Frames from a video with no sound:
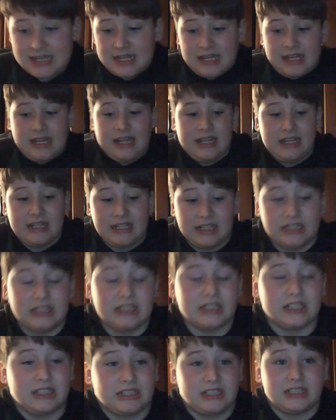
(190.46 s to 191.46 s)
And,
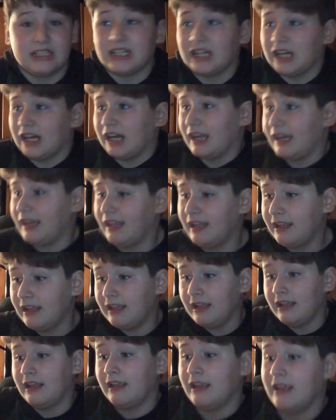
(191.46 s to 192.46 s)
oh god.
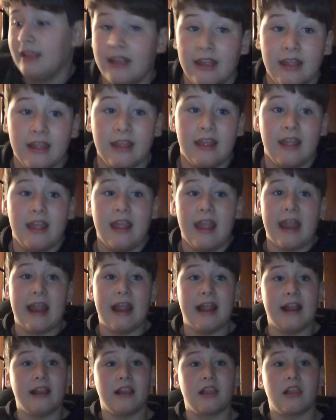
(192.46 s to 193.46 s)

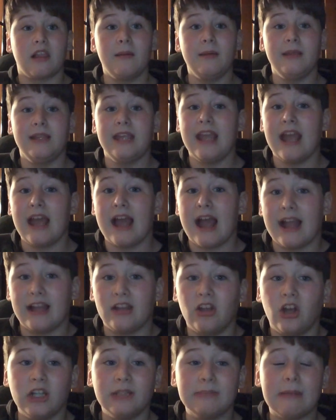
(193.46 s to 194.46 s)
And so, yeah, I
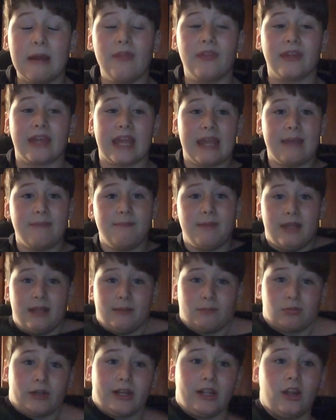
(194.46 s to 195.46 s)
talked about the game
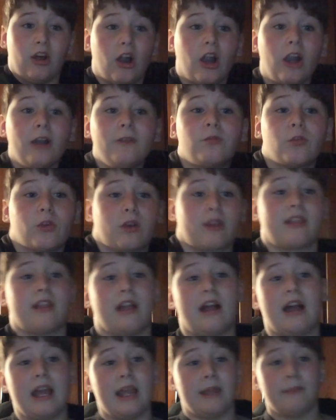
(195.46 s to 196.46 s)
being pretty hard for its
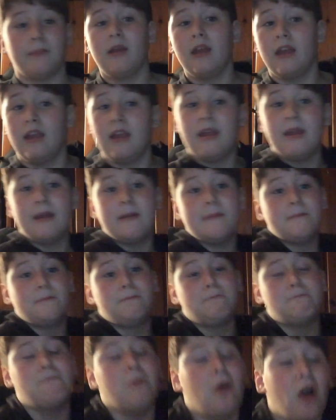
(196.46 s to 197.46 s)
time,
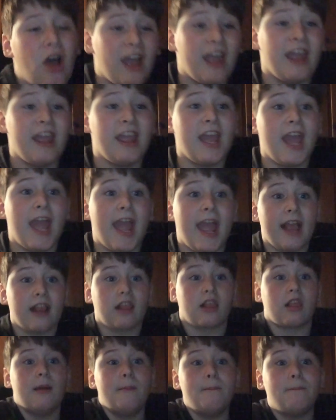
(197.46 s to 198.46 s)
but
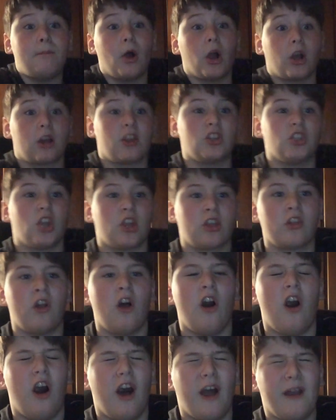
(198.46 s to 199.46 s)
some parts are just
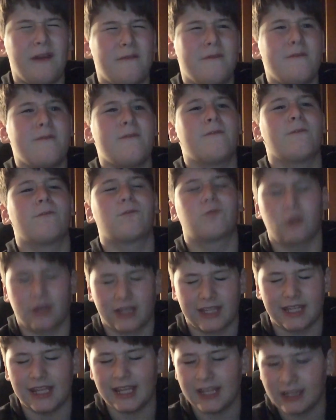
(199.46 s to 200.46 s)

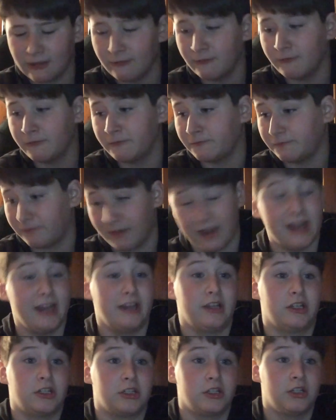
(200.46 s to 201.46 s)
freaking
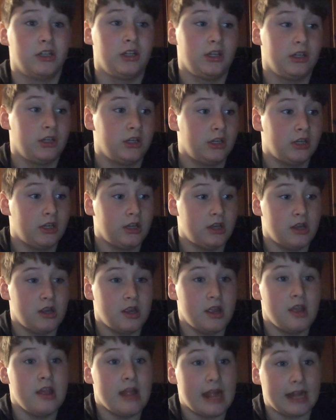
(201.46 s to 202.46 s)
fair.
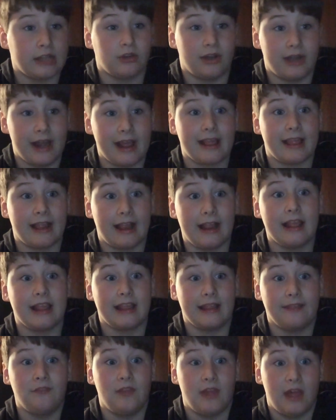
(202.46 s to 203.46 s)
That's right, I
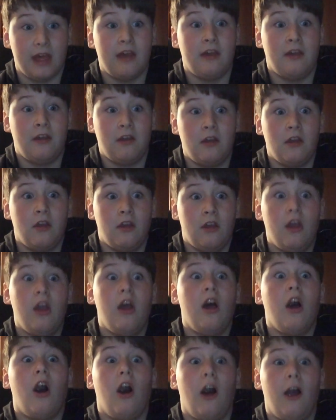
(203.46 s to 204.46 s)
said that.
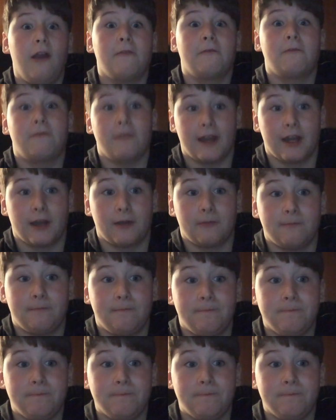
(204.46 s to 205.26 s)
Unfair.